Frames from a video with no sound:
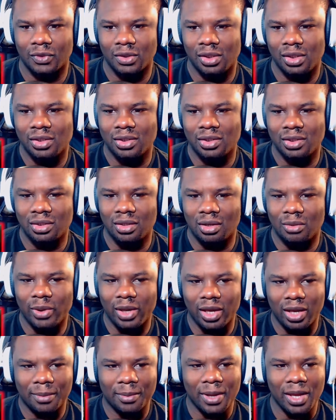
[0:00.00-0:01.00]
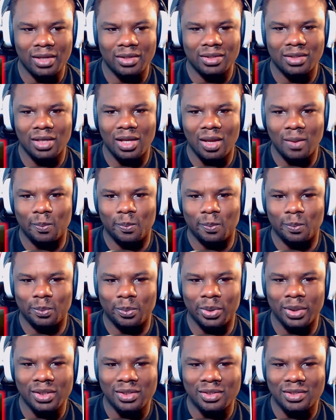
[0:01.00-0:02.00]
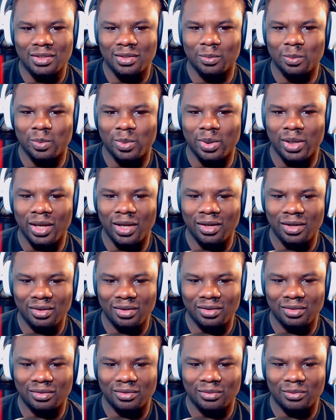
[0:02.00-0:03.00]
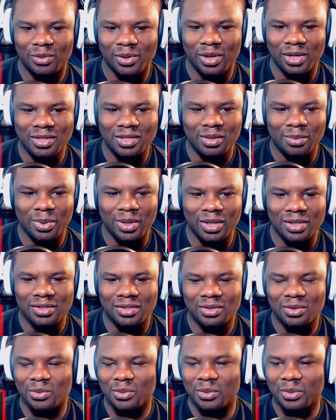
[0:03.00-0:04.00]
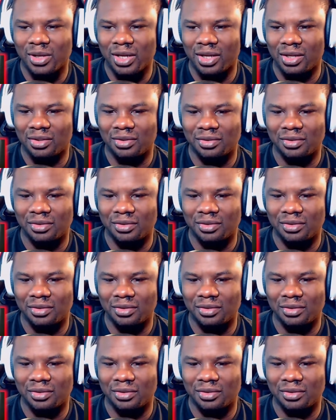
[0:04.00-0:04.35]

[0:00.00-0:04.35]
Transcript: She's gonna wake up, hey, did I piss the bed? Why is the bed so wet?